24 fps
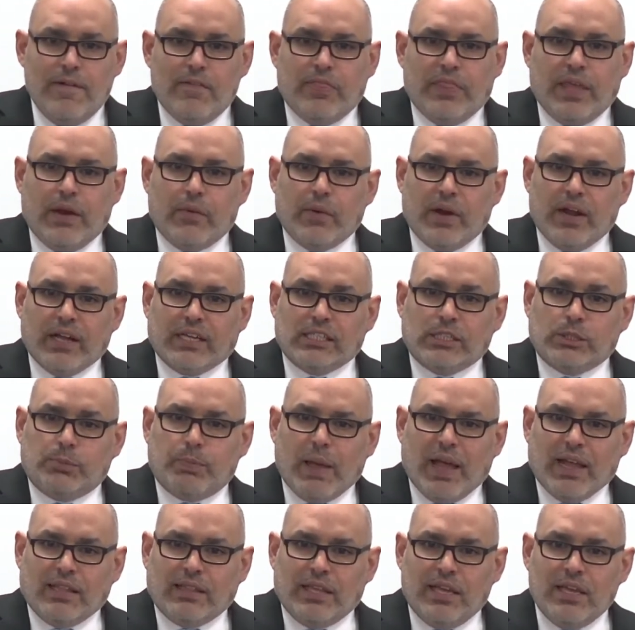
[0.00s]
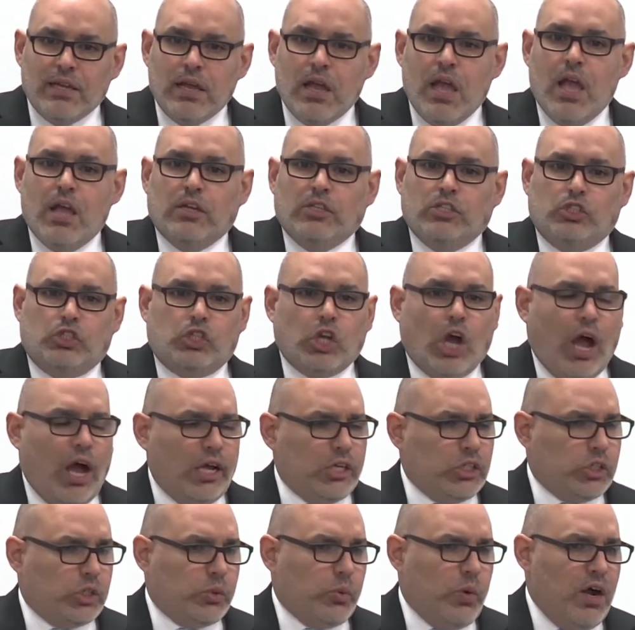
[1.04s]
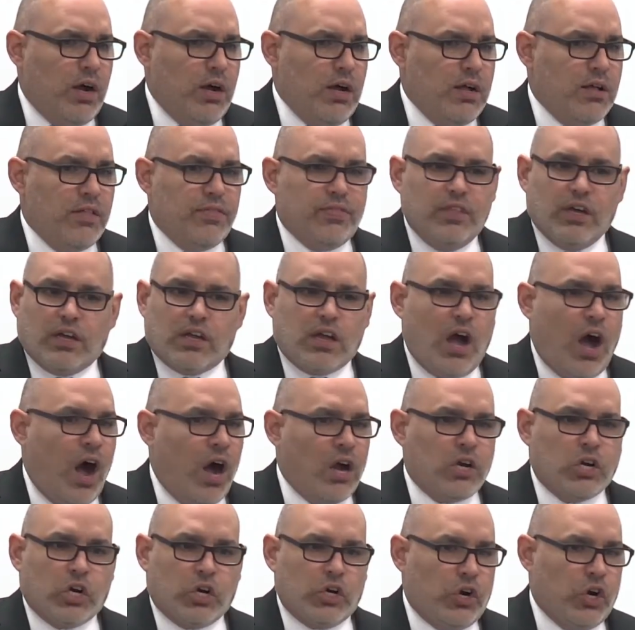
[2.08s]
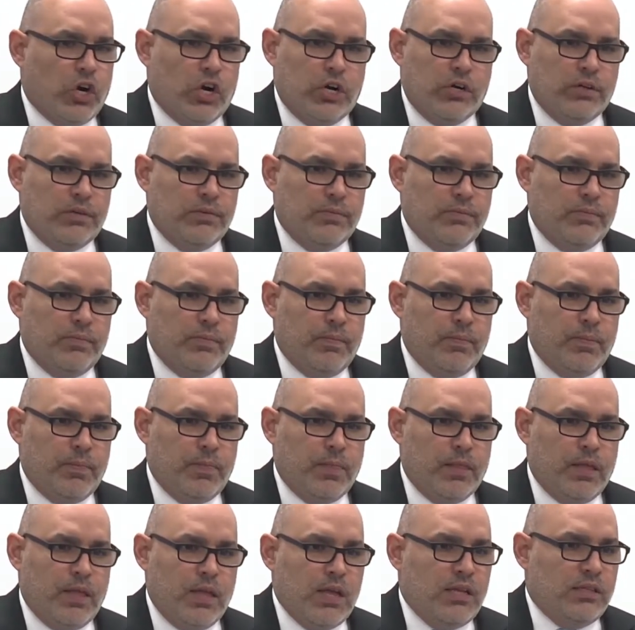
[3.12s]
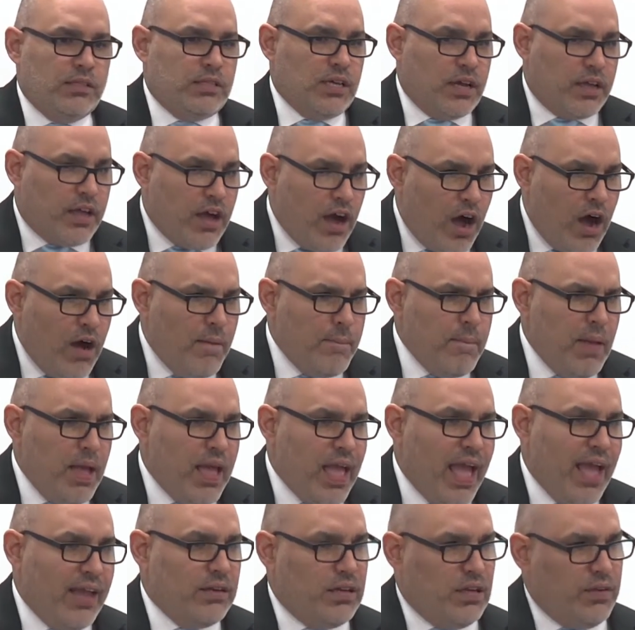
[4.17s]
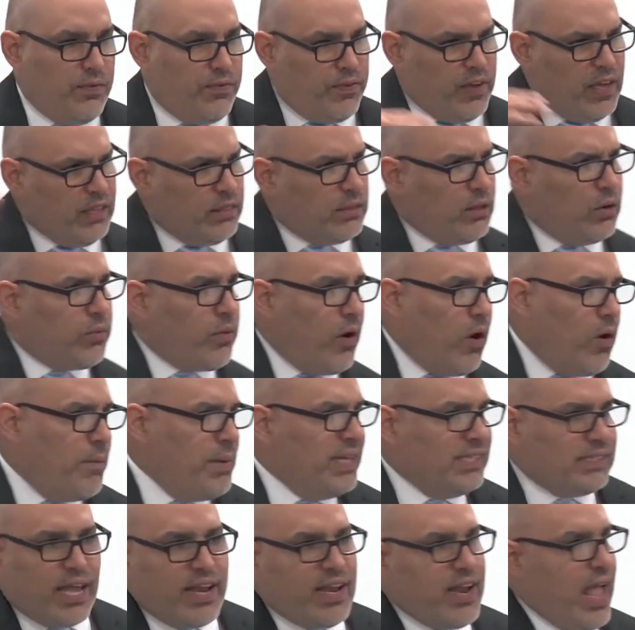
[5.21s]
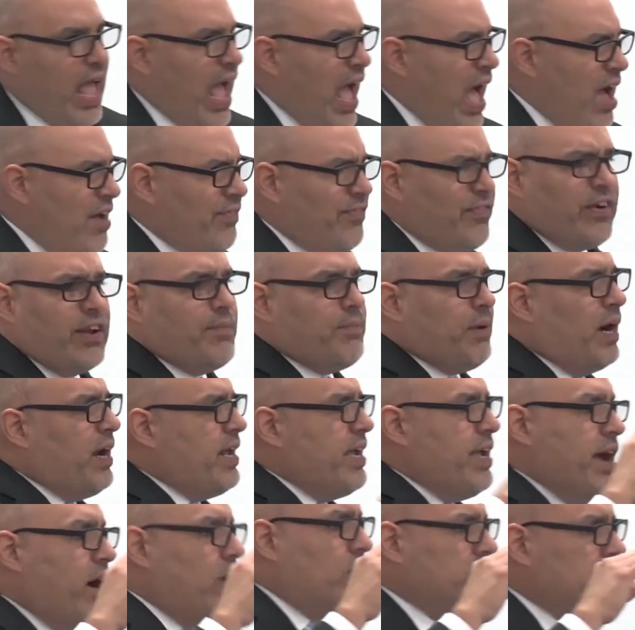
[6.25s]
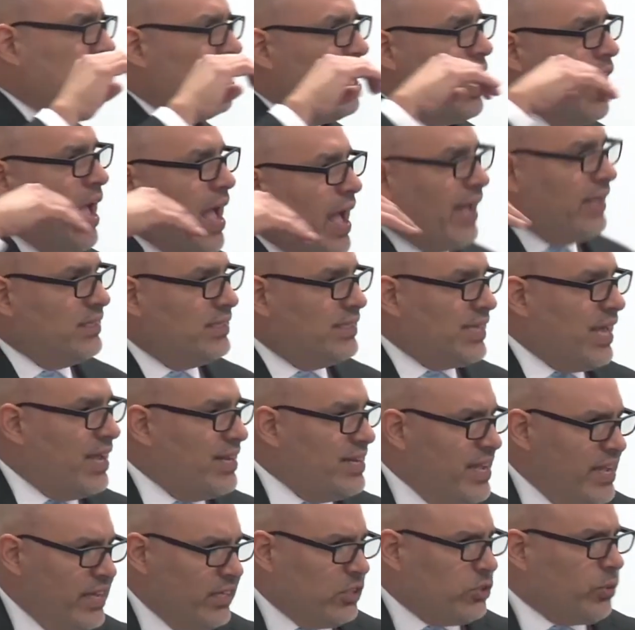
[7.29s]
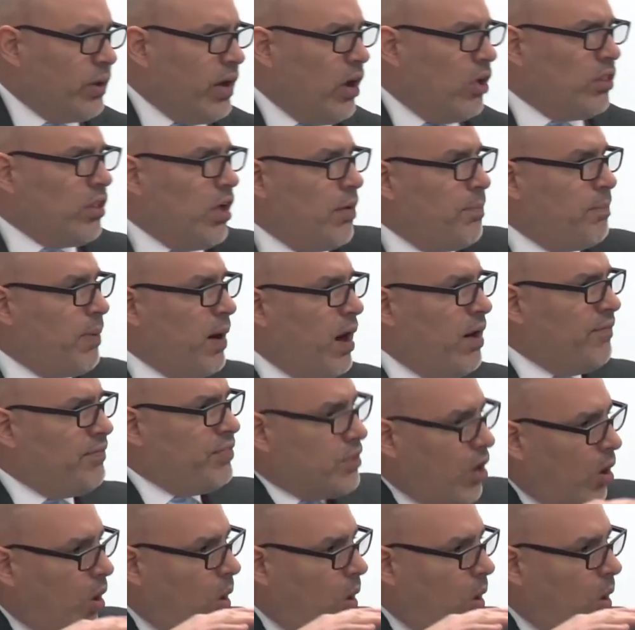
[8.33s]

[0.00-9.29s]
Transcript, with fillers: They were expecting Joshua the conqueror to come and defeat the Romans and everybody else and set Israel above the